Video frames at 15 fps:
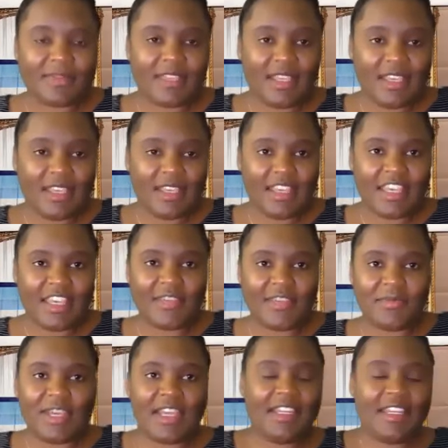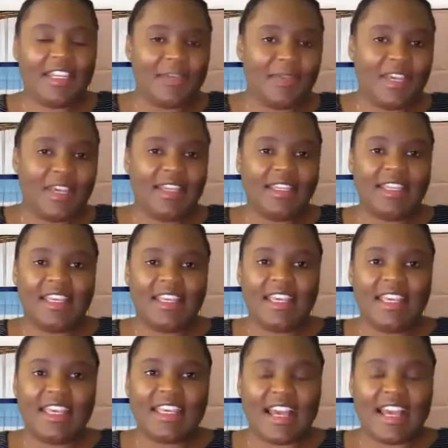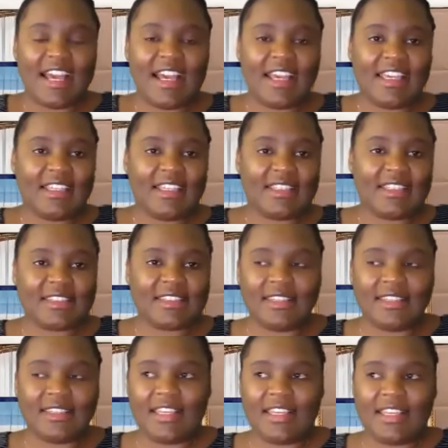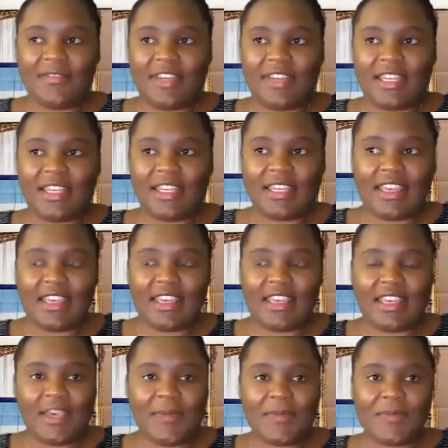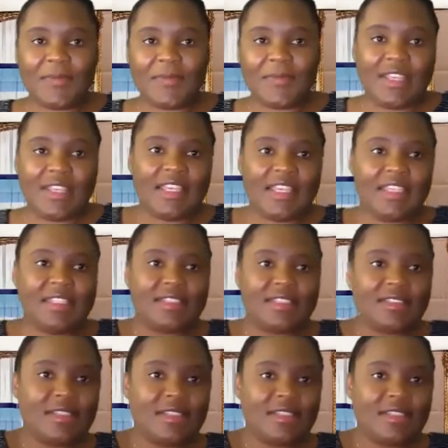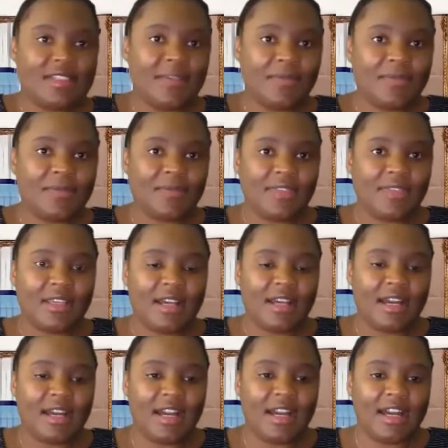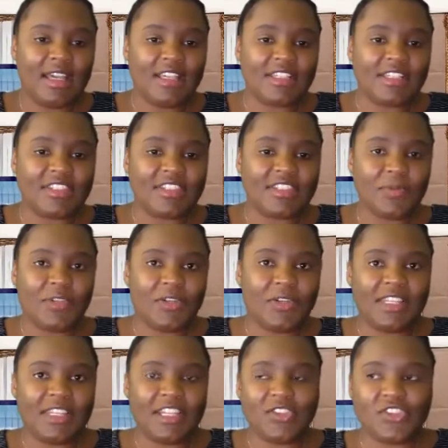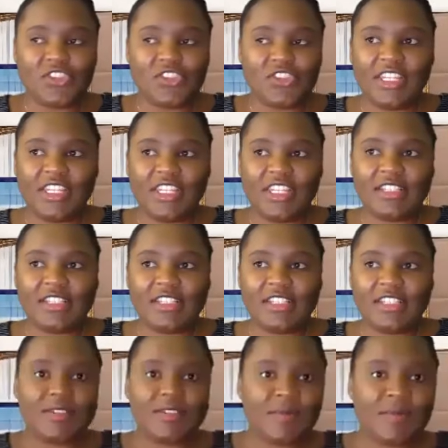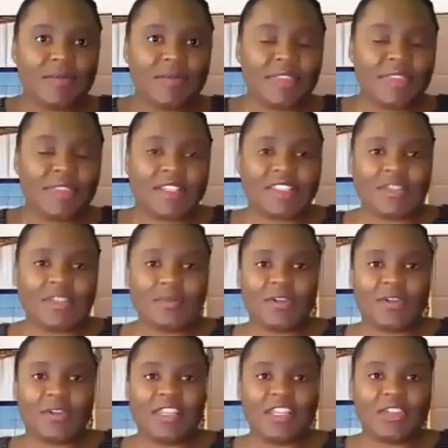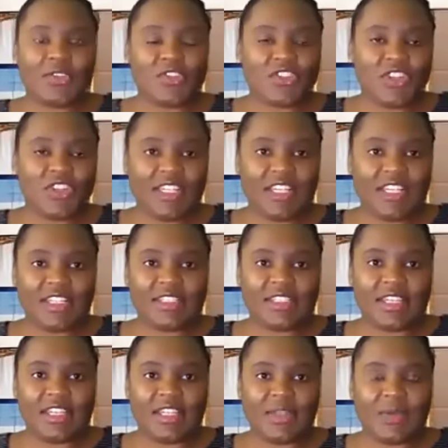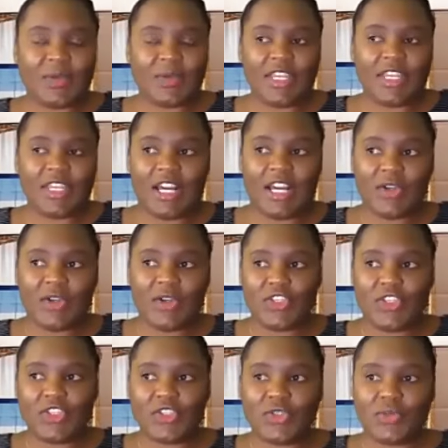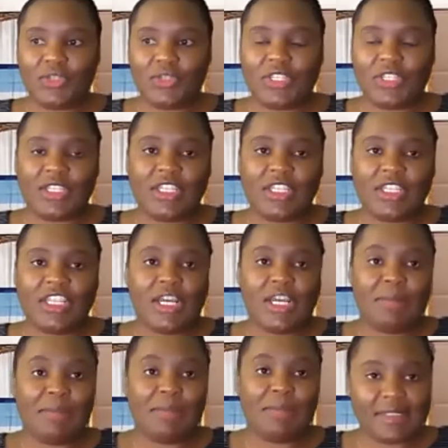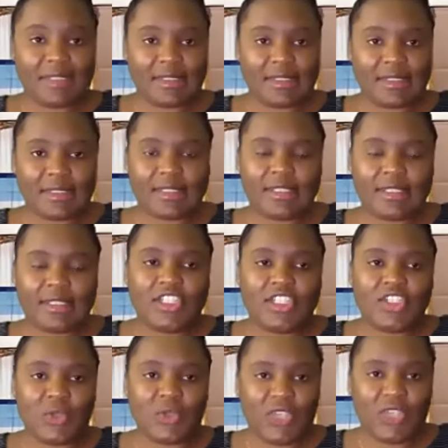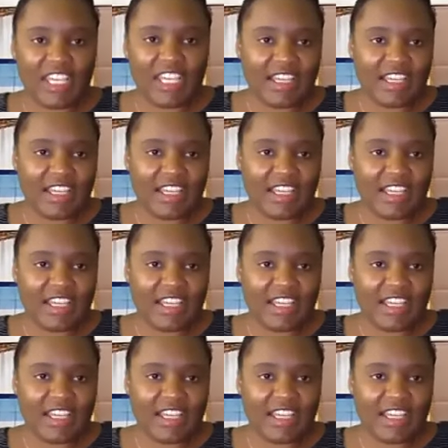Amen, amen. Yeah, it's 11 a.m. Eastern time. It's important that you join us. It's important that you join us, and we are going to be blessed together.